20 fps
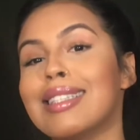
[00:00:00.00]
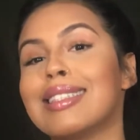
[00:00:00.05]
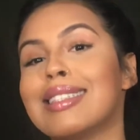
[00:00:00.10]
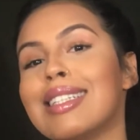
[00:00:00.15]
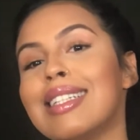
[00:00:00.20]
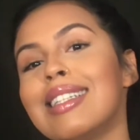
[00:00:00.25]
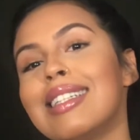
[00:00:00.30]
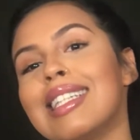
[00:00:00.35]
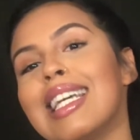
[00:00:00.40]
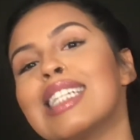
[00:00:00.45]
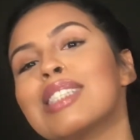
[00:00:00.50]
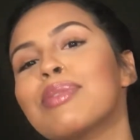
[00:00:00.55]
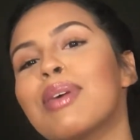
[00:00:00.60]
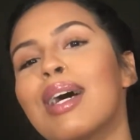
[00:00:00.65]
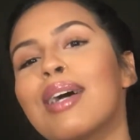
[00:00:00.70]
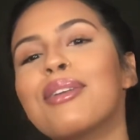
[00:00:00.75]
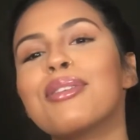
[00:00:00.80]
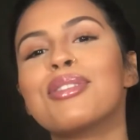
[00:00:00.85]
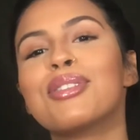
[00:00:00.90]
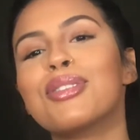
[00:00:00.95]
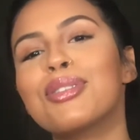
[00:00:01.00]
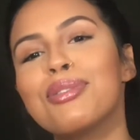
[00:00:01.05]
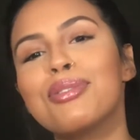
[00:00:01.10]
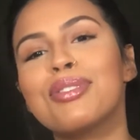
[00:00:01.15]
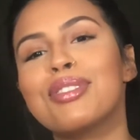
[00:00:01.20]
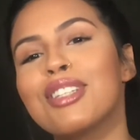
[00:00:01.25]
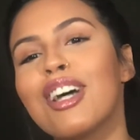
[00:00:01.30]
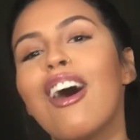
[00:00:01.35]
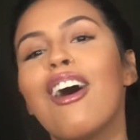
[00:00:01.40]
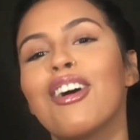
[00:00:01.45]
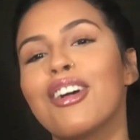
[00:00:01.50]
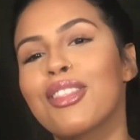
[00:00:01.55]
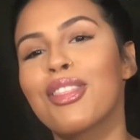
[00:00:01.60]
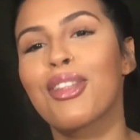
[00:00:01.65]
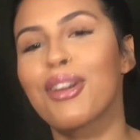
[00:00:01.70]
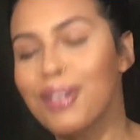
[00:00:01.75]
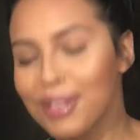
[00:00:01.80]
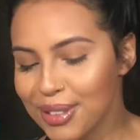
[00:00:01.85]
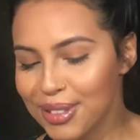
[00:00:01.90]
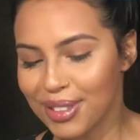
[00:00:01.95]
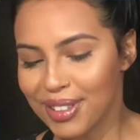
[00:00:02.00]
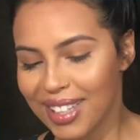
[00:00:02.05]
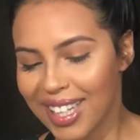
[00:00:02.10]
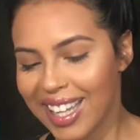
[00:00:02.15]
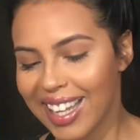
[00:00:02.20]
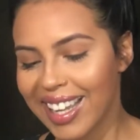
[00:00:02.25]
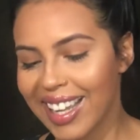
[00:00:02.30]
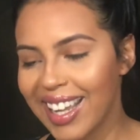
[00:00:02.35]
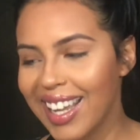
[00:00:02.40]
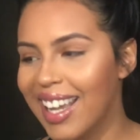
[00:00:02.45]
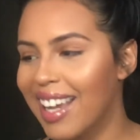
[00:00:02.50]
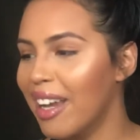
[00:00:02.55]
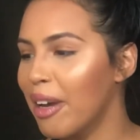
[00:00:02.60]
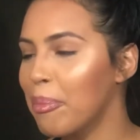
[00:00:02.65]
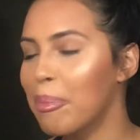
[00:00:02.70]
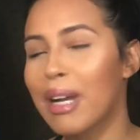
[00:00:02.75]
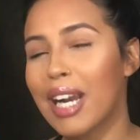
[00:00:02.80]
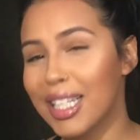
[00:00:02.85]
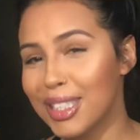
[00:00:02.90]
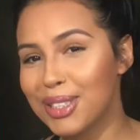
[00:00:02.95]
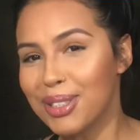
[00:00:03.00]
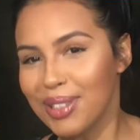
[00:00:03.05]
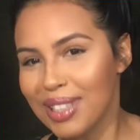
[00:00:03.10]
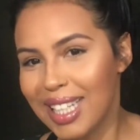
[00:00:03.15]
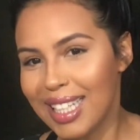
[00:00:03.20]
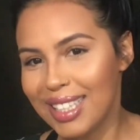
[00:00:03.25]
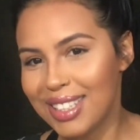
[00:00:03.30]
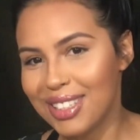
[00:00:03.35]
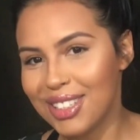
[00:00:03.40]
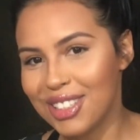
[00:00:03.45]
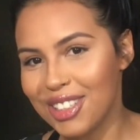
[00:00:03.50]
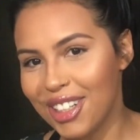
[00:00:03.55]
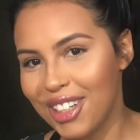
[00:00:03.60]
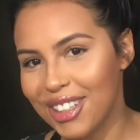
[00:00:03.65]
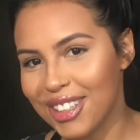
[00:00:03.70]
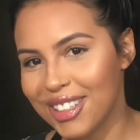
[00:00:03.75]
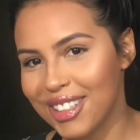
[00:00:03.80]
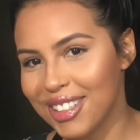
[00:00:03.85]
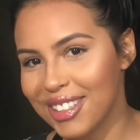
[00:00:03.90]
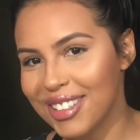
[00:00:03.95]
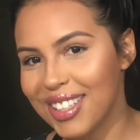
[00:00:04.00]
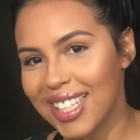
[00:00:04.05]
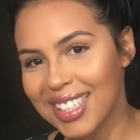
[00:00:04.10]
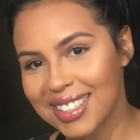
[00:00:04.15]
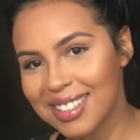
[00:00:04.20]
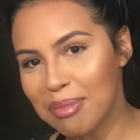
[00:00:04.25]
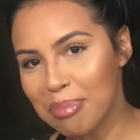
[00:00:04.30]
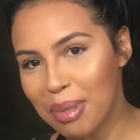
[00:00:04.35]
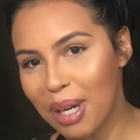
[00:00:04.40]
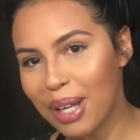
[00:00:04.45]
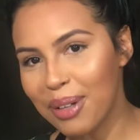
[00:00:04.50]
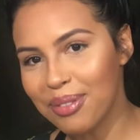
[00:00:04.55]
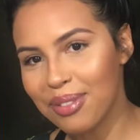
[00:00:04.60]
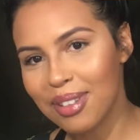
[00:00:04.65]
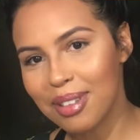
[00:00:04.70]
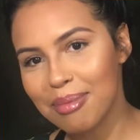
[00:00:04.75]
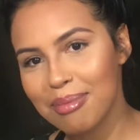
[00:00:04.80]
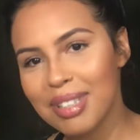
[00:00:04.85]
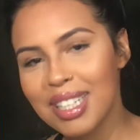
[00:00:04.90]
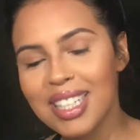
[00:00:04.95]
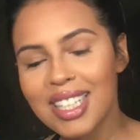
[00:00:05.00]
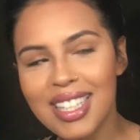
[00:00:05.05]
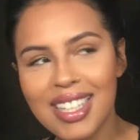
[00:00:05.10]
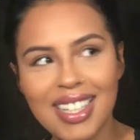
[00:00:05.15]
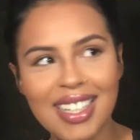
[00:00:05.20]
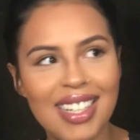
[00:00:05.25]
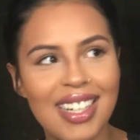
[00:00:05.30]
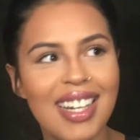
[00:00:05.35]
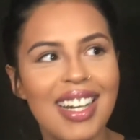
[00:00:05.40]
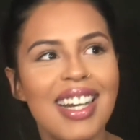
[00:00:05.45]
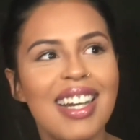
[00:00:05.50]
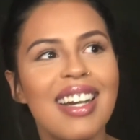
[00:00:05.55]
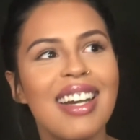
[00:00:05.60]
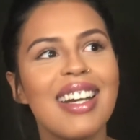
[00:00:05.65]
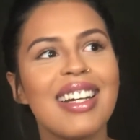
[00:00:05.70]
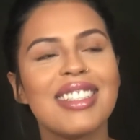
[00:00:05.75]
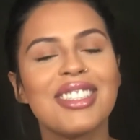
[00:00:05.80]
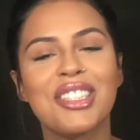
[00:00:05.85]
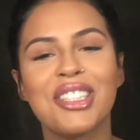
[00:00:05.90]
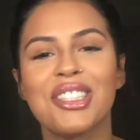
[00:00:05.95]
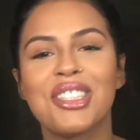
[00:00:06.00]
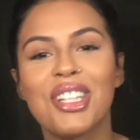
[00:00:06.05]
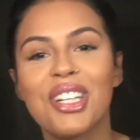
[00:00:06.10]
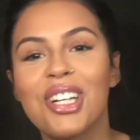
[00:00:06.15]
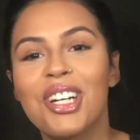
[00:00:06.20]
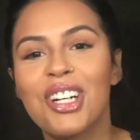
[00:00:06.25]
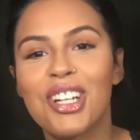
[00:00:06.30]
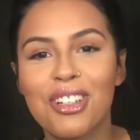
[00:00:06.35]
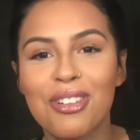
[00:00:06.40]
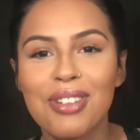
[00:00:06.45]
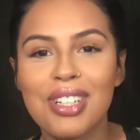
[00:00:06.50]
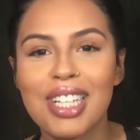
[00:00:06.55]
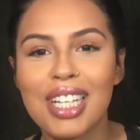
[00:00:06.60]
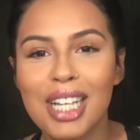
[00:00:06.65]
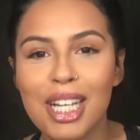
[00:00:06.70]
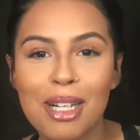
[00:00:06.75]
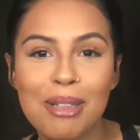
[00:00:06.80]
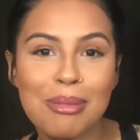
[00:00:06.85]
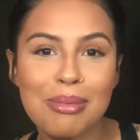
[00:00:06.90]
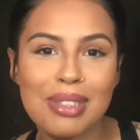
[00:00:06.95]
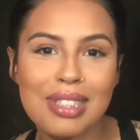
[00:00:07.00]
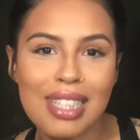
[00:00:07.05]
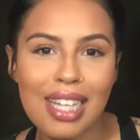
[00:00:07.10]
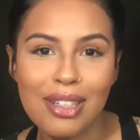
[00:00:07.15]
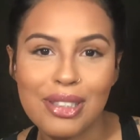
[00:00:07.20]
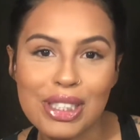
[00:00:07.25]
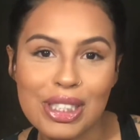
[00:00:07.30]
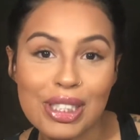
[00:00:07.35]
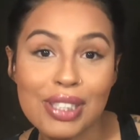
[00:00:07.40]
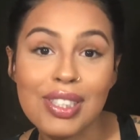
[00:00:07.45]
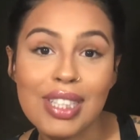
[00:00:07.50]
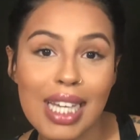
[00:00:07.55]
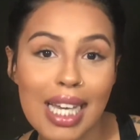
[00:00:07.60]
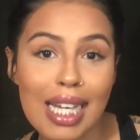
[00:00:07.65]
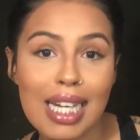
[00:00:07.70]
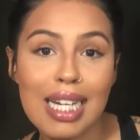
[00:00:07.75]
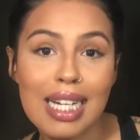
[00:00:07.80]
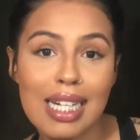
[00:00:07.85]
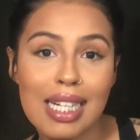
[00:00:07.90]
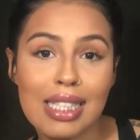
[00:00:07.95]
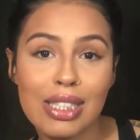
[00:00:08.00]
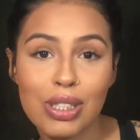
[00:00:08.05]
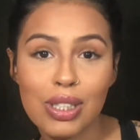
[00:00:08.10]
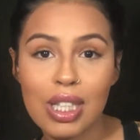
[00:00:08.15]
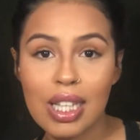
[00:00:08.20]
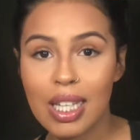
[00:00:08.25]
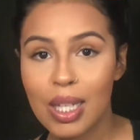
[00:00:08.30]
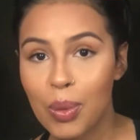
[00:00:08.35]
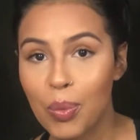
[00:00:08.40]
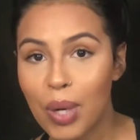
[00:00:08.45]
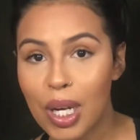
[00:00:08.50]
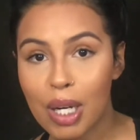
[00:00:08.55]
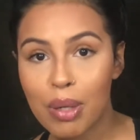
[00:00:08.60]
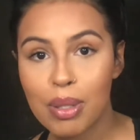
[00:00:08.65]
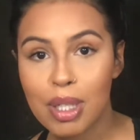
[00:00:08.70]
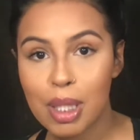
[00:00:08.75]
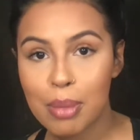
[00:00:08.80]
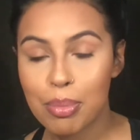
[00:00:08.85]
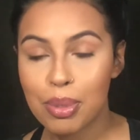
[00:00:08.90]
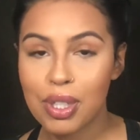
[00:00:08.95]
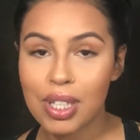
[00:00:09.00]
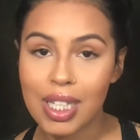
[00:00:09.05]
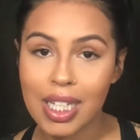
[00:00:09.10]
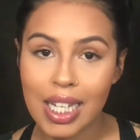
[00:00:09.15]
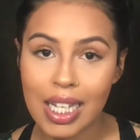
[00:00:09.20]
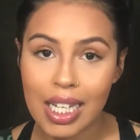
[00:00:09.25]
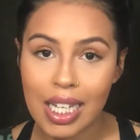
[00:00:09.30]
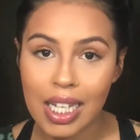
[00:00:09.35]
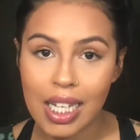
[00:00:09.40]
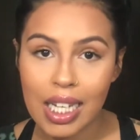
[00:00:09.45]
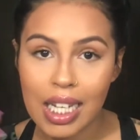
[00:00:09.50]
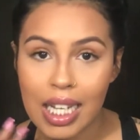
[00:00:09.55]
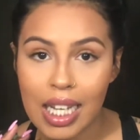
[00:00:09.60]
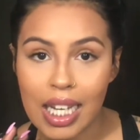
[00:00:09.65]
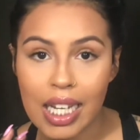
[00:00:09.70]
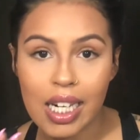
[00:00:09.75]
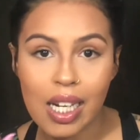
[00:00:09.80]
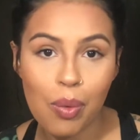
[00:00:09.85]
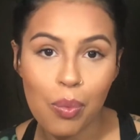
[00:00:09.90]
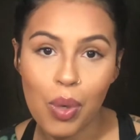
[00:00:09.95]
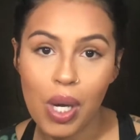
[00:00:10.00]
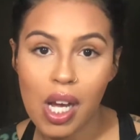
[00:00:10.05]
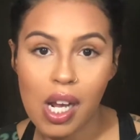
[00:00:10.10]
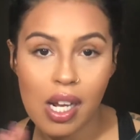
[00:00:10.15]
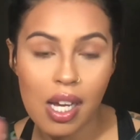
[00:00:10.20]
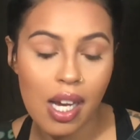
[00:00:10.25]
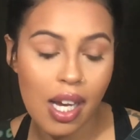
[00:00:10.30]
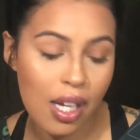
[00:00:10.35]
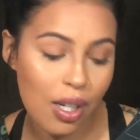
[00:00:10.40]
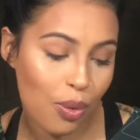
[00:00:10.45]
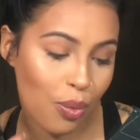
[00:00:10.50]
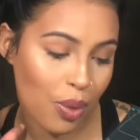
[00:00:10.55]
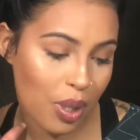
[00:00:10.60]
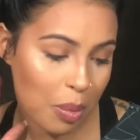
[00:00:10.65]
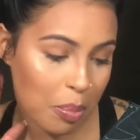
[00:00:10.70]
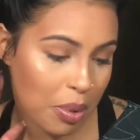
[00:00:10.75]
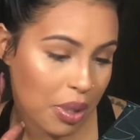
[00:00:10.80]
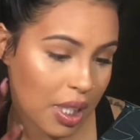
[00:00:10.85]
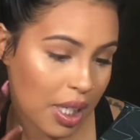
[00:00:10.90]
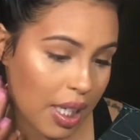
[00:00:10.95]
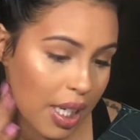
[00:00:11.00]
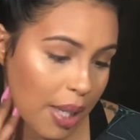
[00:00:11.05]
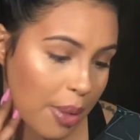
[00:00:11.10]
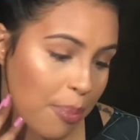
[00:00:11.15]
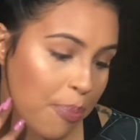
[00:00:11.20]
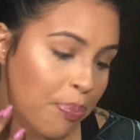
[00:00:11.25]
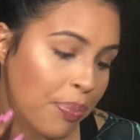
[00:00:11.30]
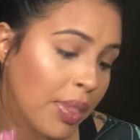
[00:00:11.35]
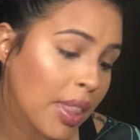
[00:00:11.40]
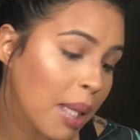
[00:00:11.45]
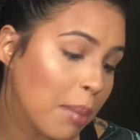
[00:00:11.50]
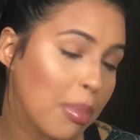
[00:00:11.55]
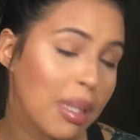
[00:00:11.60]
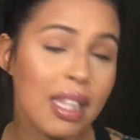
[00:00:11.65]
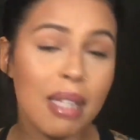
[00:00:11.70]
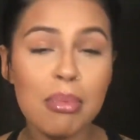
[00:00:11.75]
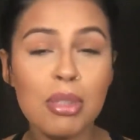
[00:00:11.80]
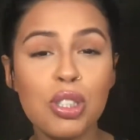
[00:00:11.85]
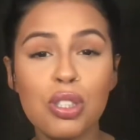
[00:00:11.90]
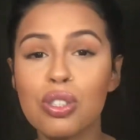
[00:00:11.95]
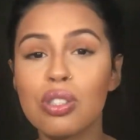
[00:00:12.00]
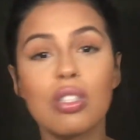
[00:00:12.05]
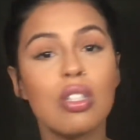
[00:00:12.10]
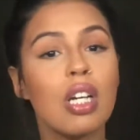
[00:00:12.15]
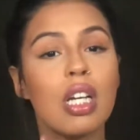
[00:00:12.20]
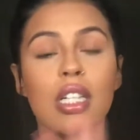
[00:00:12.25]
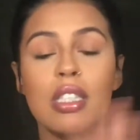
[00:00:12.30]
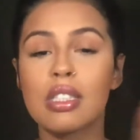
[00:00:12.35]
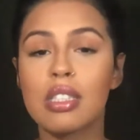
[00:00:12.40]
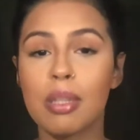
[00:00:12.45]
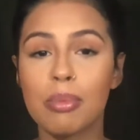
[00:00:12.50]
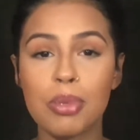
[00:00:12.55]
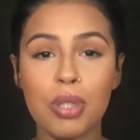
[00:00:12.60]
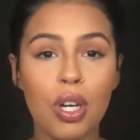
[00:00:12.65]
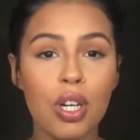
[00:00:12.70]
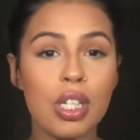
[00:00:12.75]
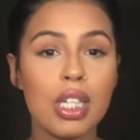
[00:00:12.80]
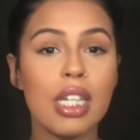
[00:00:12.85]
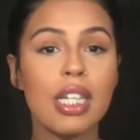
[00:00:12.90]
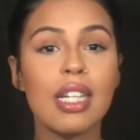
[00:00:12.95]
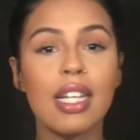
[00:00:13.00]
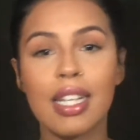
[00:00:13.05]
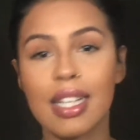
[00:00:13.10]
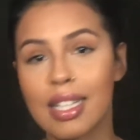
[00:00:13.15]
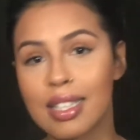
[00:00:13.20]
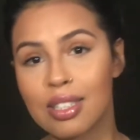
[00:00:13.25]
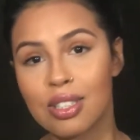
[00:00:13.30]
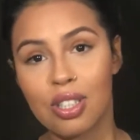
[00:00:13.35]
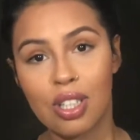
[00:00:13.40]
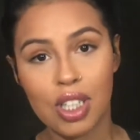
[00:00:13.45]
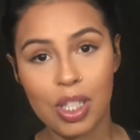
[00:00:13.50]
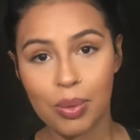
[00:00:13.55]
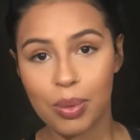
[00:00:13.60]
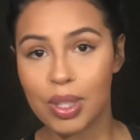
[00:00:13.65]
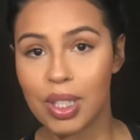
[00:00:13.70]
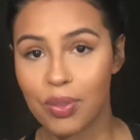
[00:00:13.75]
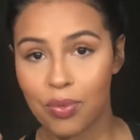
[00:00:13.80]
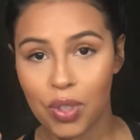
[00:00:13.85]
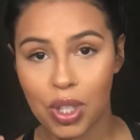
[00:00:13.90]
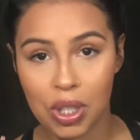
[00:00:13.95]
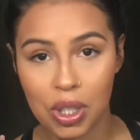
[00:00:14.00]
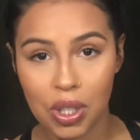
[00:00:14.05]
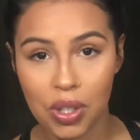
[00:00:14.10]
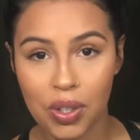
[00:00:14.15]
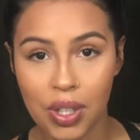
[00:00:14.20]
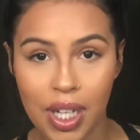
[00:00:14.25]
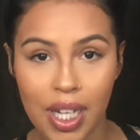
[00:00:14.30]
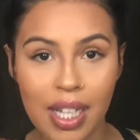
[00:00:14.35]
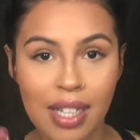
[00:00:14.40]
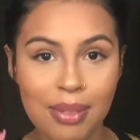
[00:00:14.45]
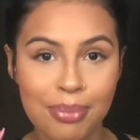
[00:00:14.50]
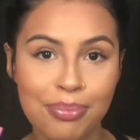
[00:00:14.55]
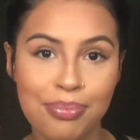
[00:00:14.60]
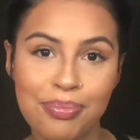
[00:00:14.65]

See, that's why I don't do talk throughs, okay? But I do like to talk though. That's the problem. It's just hard when it comes down to editing, to like what I want to put in it and what I don't want to put in it. But let me just go ahead and stop talking and get started with the video, okay?